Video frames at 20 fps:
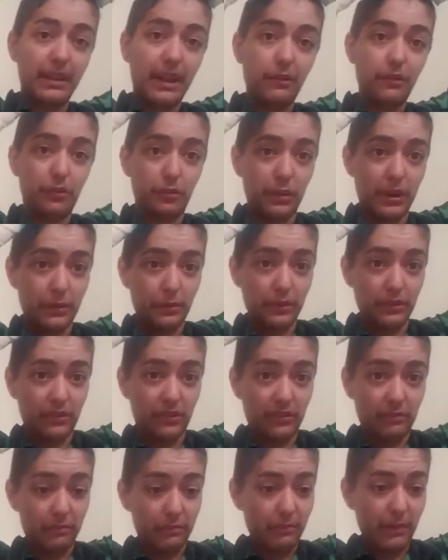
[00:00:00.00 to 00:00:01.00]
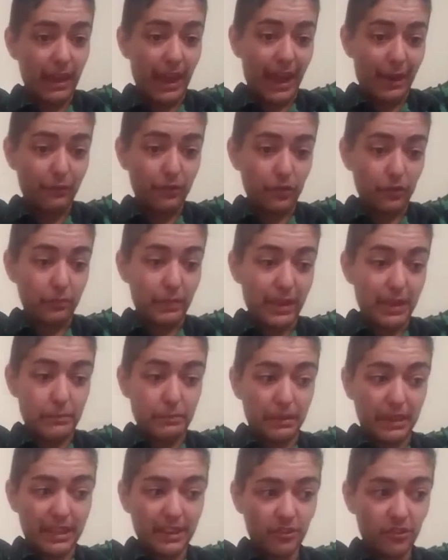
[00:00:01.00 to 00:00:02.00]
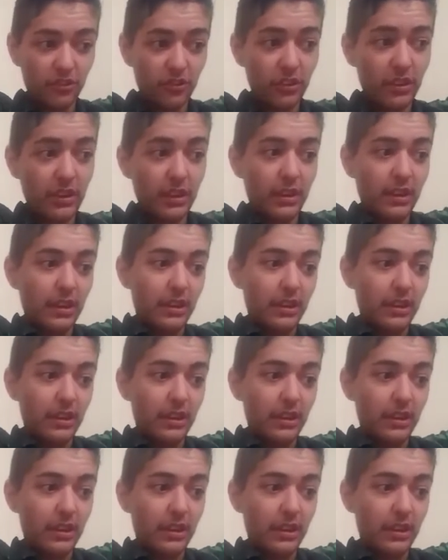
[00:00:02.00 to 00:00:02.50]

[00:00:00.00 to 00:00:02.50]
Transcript: but that was when it was after being bleached.